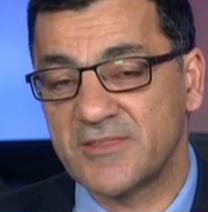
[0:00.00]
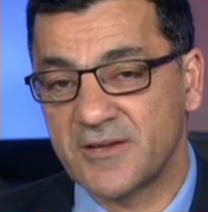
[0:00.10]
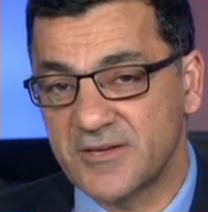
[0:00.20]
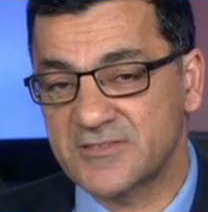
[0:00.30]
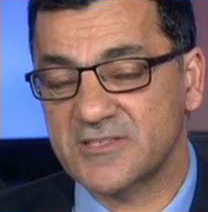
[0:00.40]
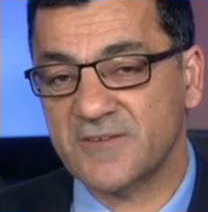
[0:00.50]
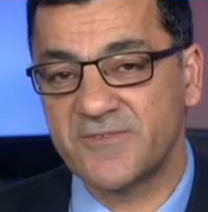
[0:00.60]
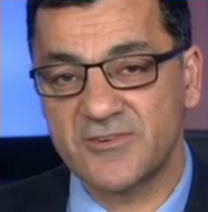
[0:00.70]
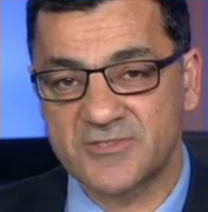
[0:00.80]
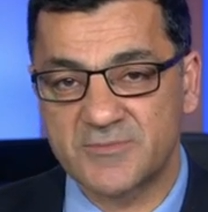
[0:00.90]
And there is
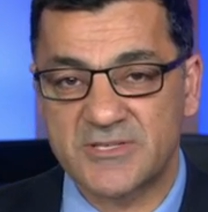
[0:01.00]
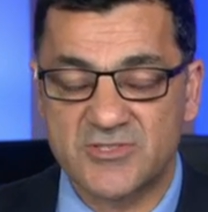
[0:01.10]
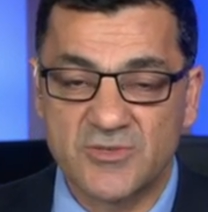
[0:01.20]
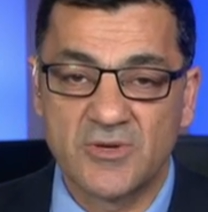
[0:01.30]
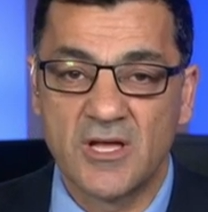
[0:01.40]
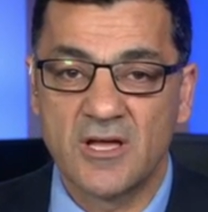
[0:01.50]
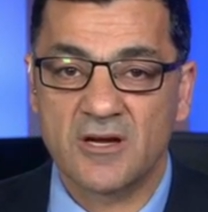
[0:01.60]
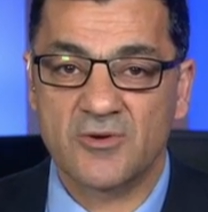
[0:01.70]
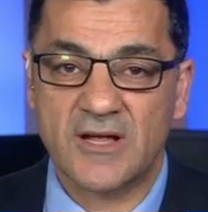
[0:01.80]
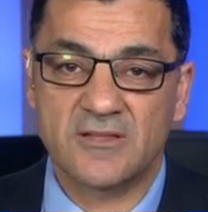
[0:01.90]
takfirism, as you
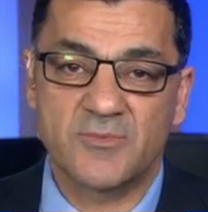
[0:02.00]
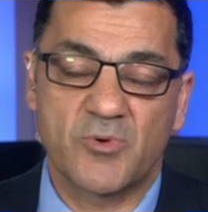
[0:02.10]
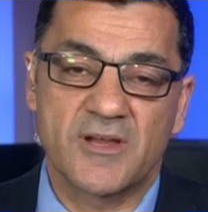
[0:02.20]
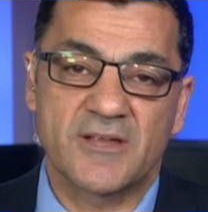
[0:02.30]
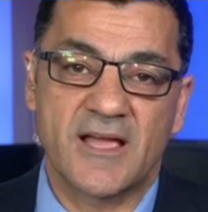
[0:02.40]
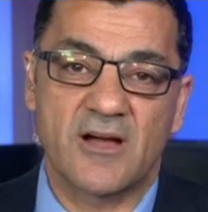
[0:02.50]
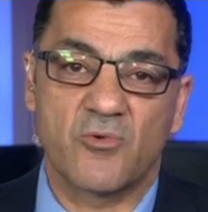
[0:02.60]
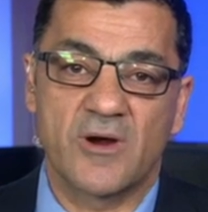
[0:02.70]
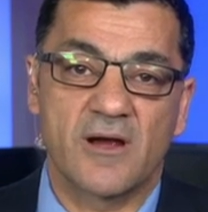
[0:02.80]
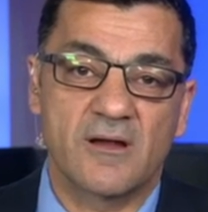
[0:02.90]
correctly pointed
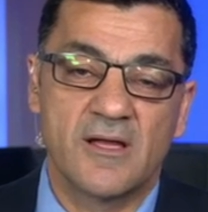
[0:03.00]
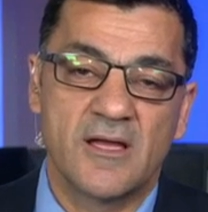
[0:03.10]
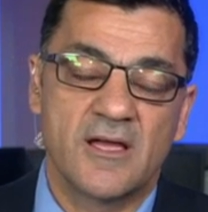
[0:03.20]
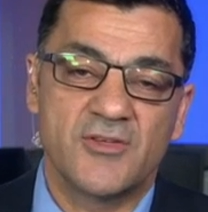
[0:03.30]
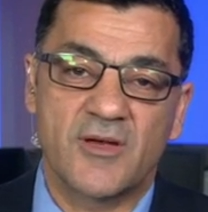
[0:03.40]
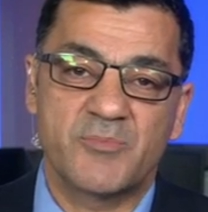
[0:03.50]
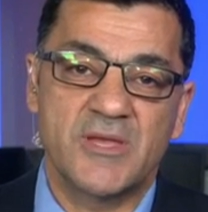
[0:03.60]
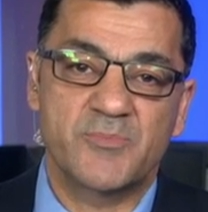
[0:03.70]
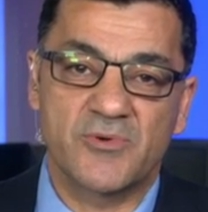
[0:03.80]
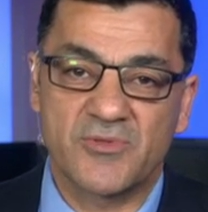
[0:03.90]
out, where you have
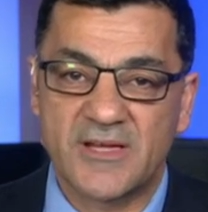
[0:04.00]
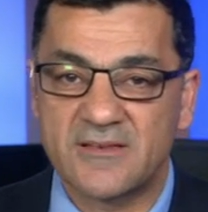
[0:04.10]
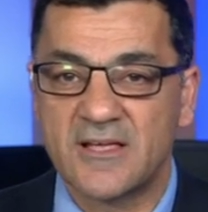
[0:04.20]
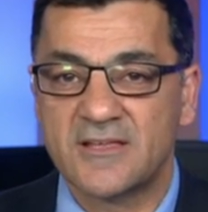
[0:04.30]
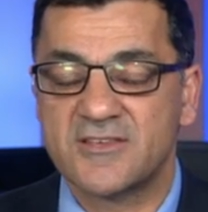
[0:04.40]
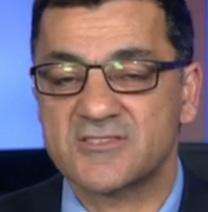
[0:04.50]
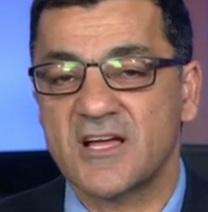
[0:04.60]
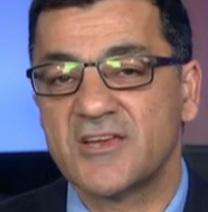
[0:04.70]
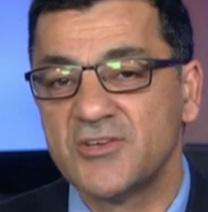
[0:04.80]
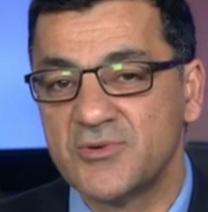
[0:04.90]
people that
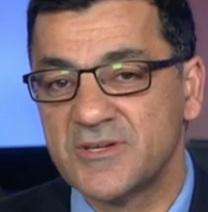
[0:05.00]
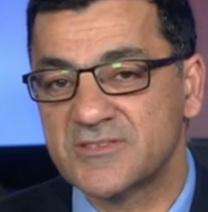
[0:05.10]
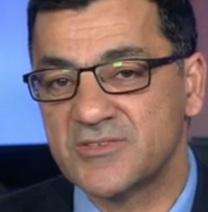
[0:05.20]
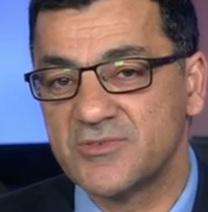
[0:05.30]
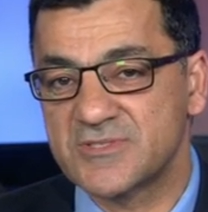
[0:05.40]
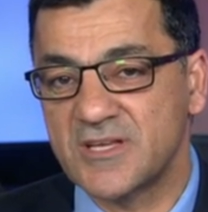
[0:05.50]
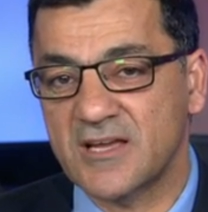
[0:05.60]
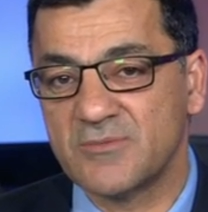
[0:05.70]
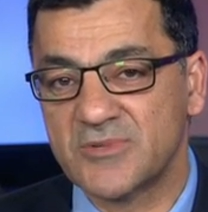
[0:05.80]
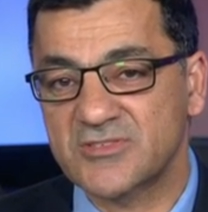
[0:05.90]
decide who is and who's
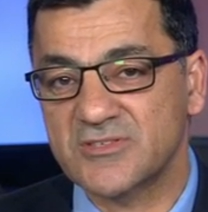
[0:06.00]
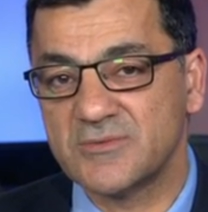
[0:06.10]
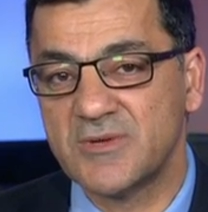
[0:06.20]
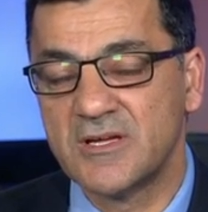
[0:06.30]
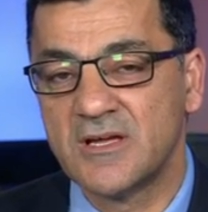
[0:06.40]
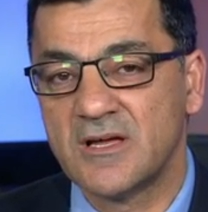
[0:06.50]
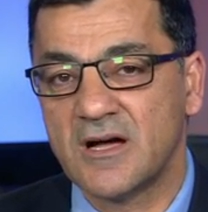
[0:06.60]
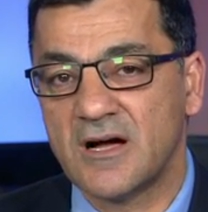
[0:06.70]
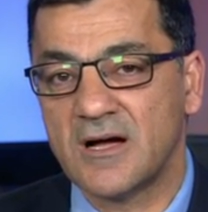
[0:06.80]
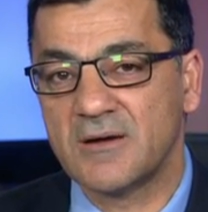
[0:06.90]
not a Muslim,
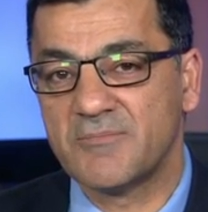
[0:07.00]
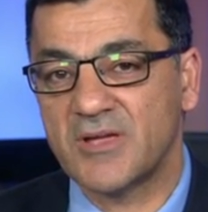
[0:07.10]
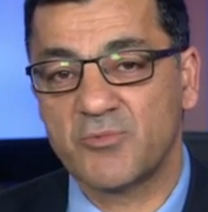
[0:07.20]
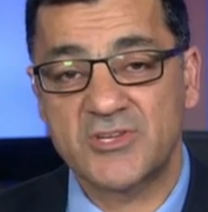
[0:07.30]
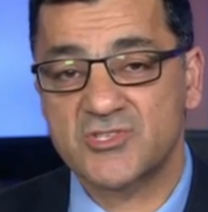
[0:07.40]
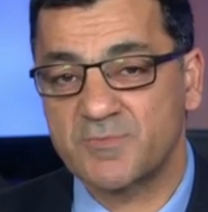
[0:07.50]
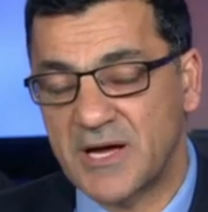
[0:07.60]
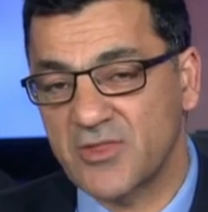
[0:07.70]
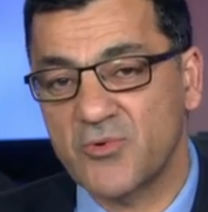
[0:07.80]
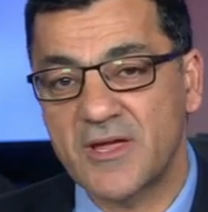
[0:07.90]
which,
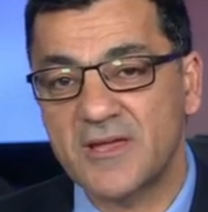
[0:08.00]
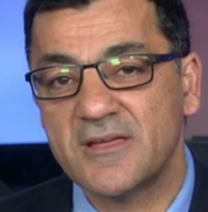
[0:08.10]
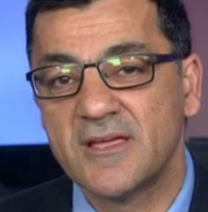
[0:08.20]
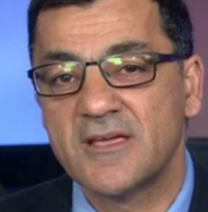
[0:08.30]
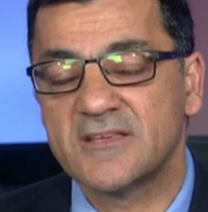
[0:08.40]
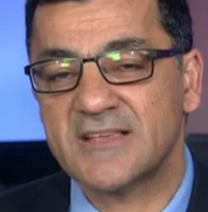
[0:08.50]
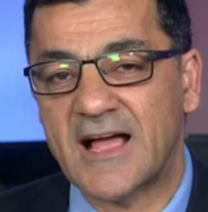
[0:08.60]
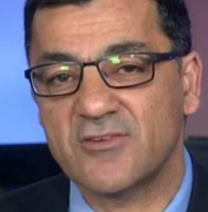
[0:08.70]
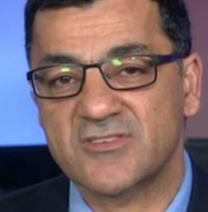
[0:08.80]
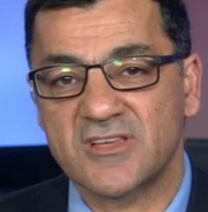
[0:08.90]
by the way, is
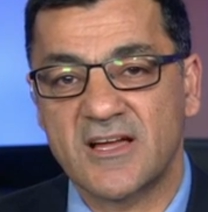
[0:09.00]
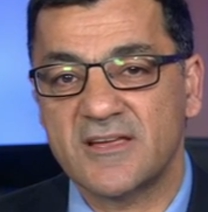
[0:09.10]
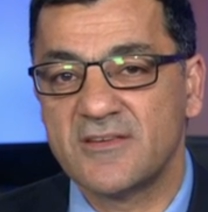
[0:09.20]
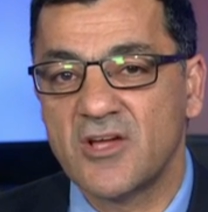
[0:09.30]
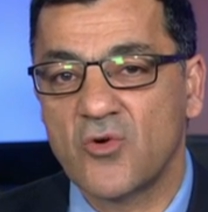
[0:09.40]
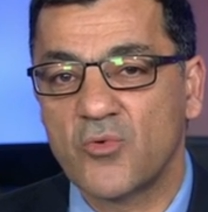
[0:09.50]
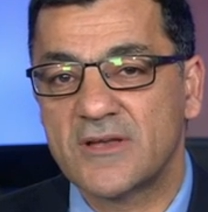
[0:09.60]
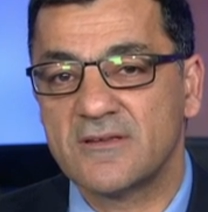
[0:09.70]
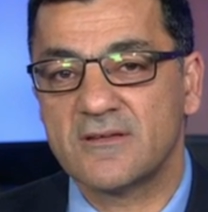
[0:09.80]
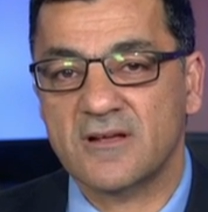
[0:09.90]
outside
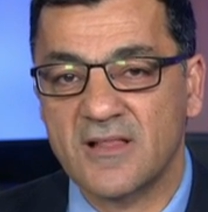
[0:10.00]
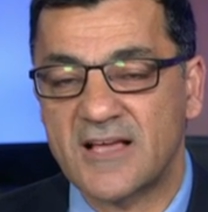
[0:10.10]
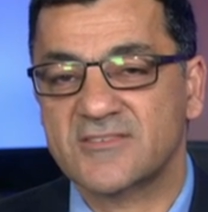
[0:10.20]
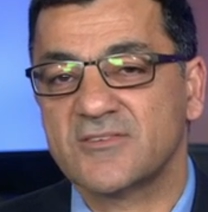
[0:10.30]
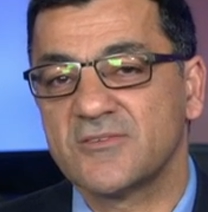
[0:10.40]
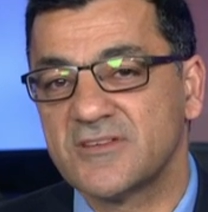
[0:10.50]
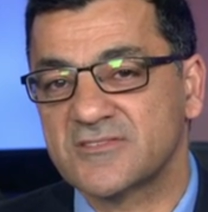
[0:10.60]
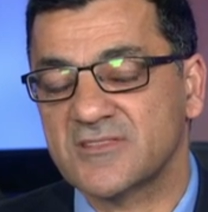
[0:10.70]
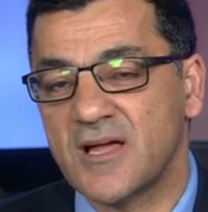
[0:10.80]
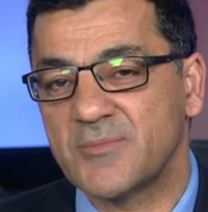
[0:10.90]
what classical
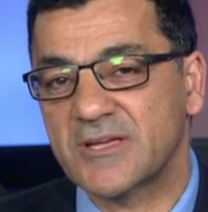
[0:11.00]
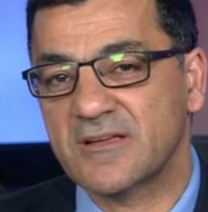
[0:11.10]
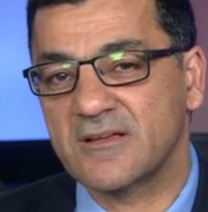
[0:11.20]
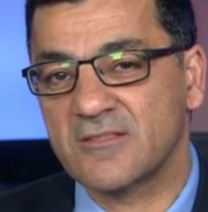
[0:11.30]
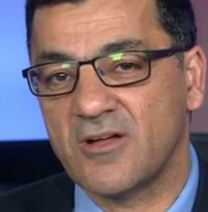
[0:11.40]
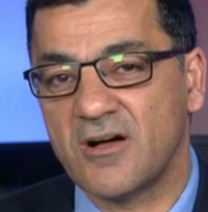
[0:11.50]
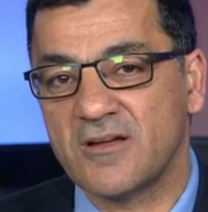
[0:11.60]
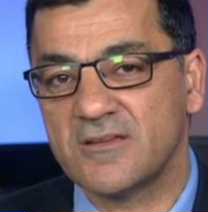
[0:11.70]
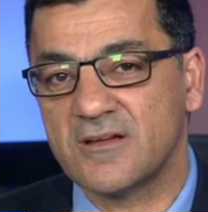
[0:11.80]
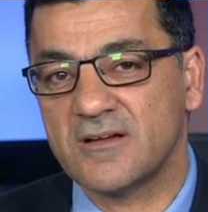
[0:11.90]
Islamic
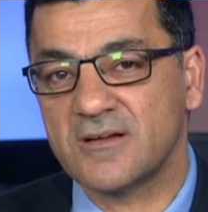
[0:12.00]
law